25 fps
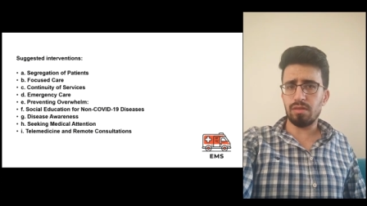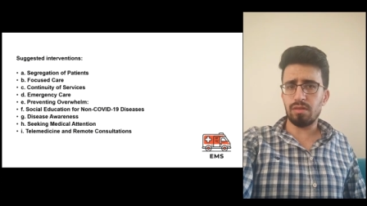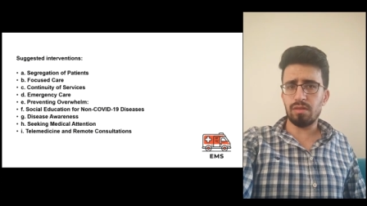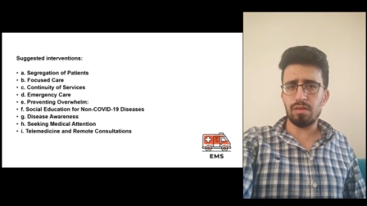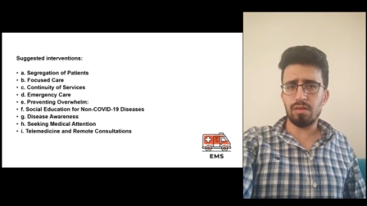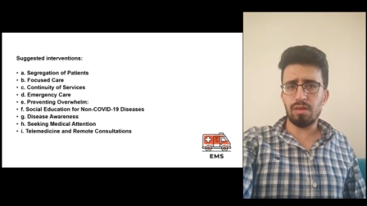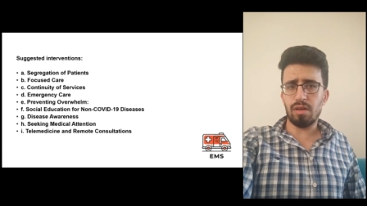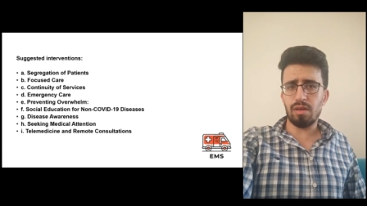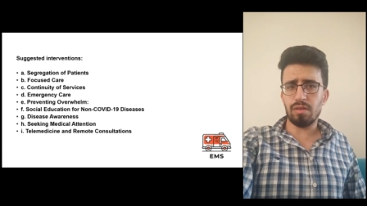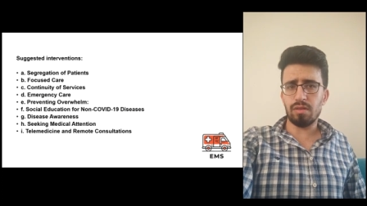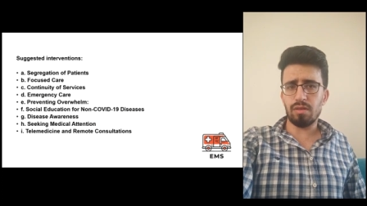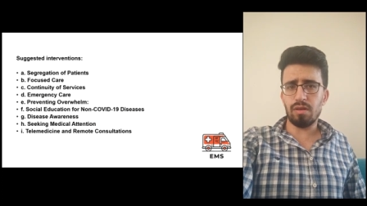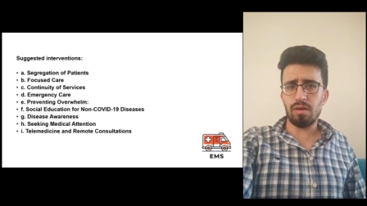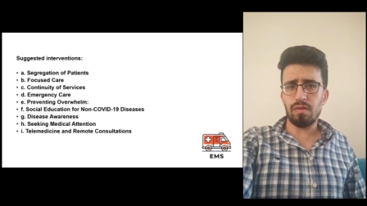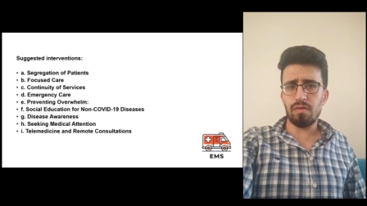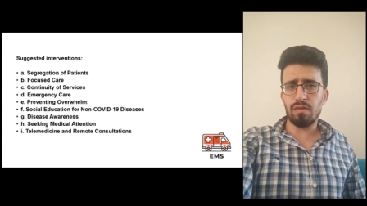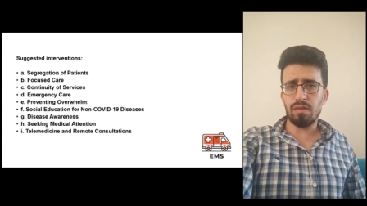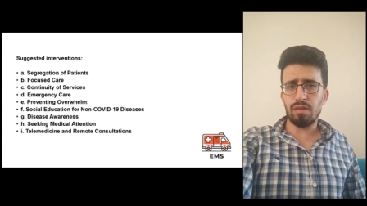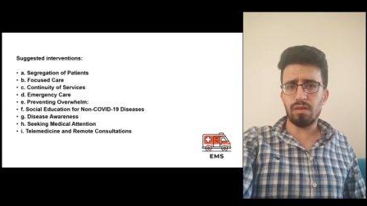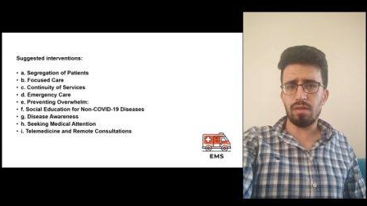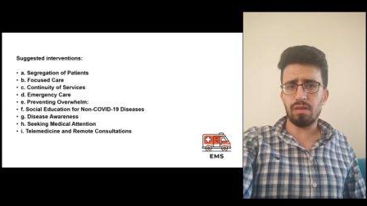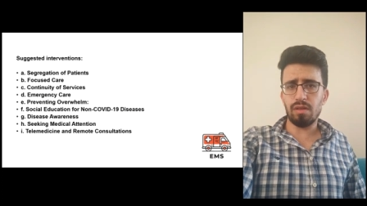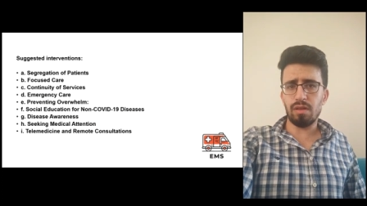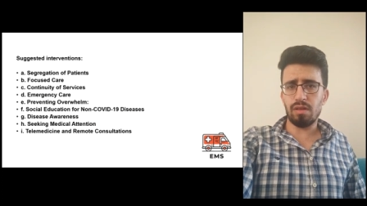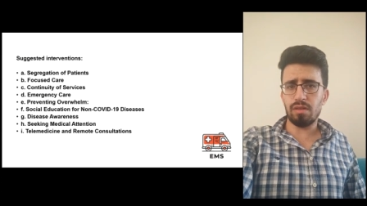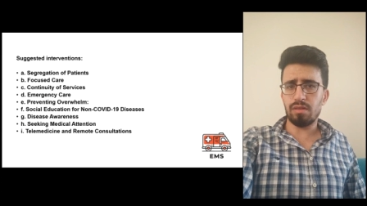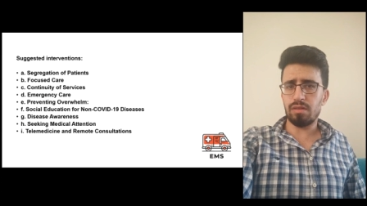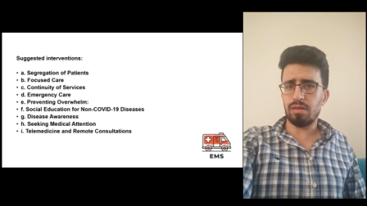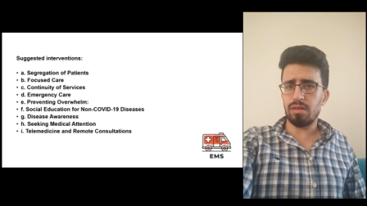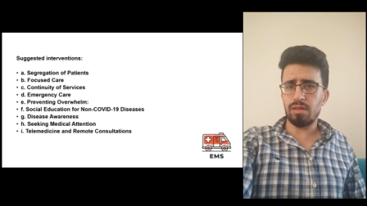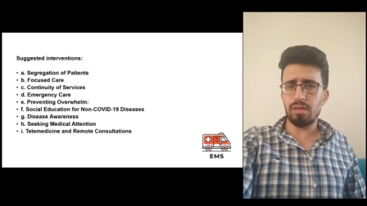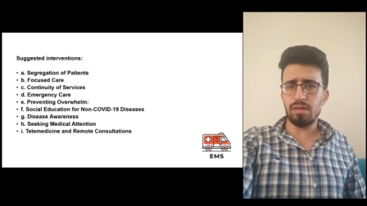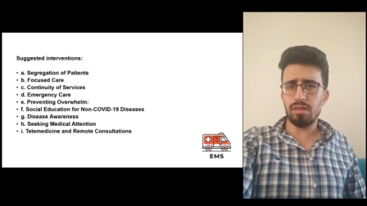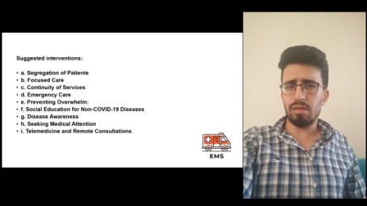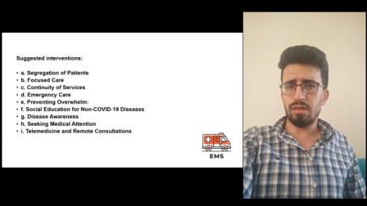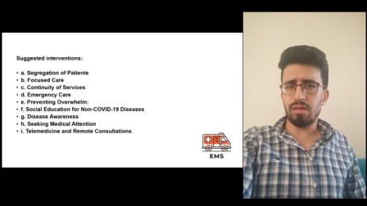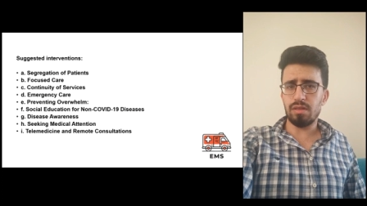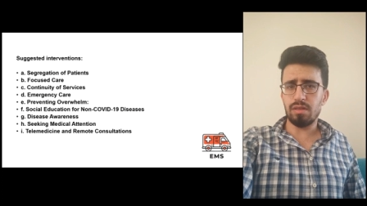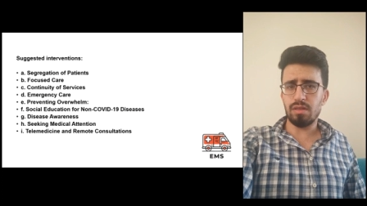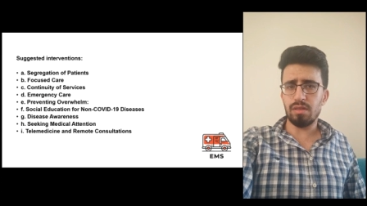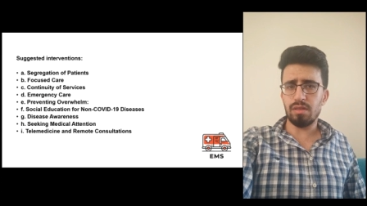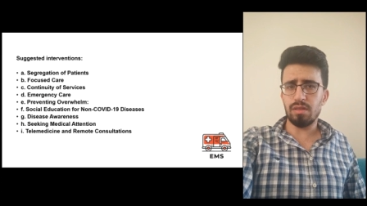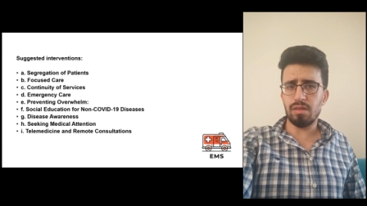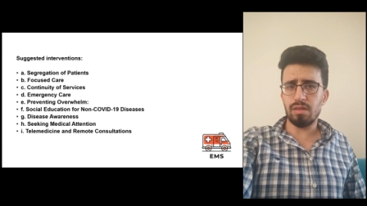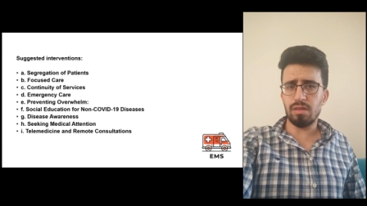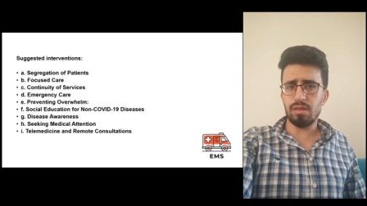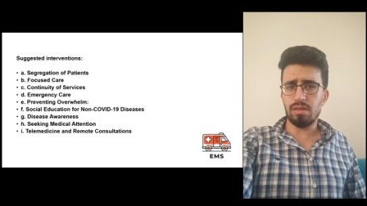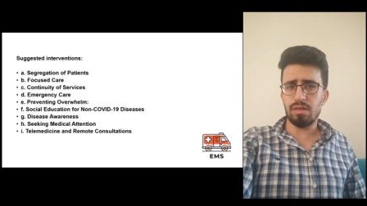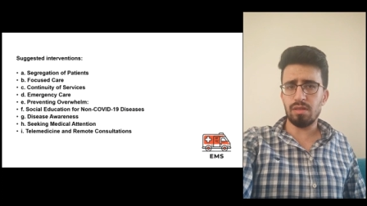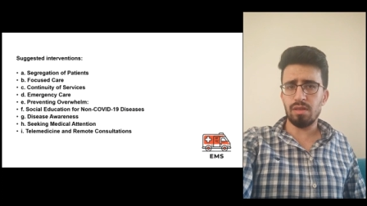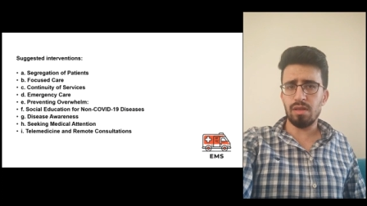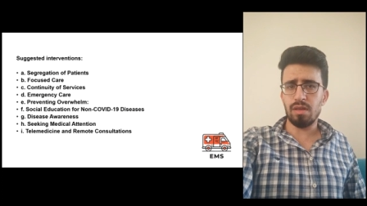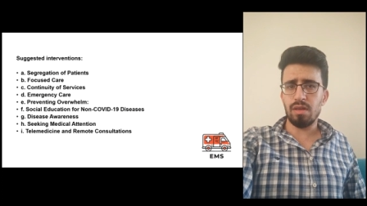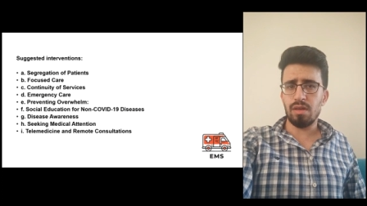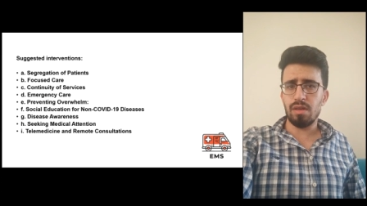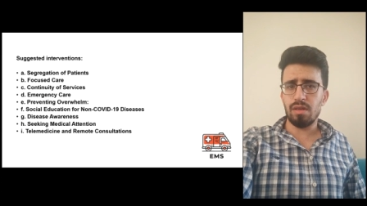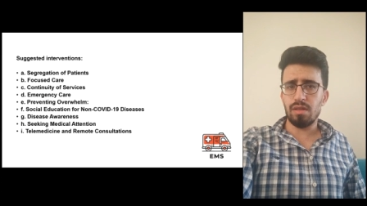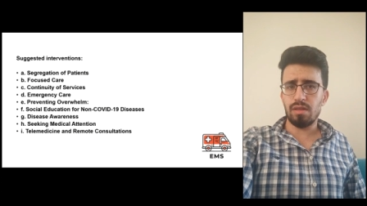non-COVID-19 diseases